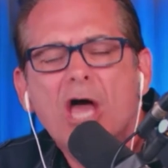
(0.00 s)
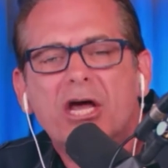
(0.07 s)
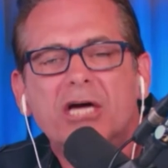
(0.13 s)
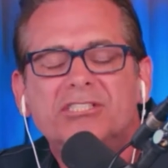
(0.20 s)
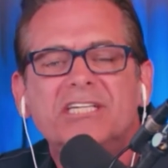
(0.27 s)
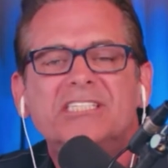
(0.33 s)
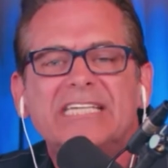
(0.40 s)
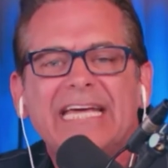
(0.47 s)

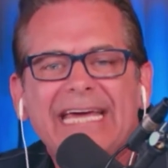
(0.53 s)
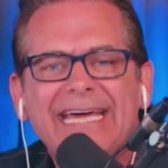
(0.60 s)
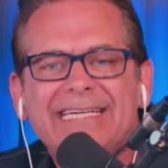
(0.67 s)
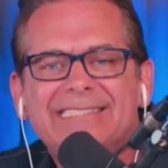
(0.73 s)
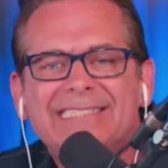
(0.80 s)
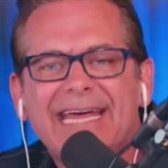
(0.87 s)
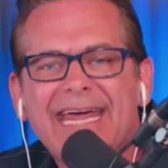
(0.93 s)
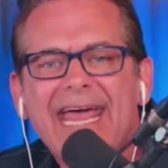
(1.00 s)
because it's
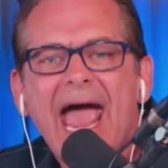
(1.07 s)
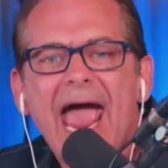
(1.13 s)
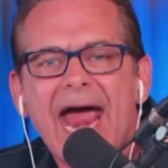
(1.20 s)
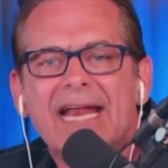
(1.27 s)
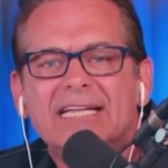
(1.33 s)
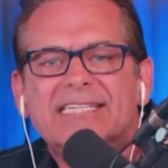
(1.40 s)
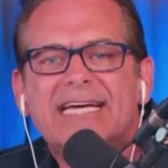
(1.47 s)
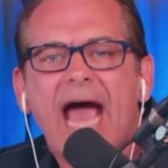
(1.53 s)
easy
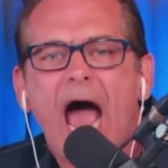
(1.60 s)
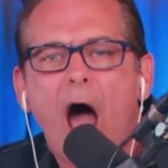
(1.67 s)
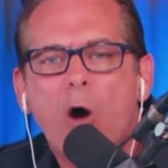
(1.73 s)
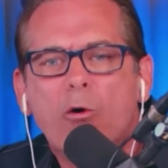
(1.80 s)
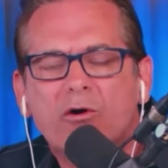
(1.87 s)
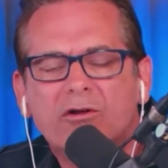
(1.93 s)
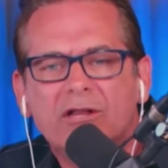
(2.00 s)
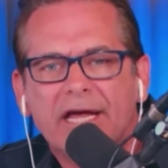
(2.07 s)
and it's
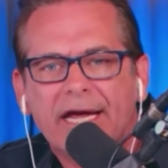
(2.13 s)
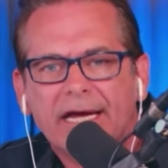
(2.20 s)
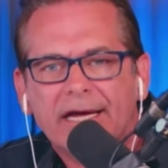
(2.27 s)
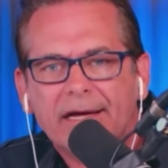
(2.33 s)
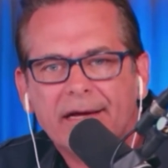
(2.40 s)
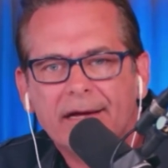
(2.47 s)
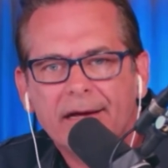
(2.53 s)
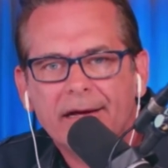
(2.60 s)

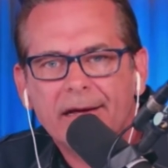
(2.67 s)
cowardly.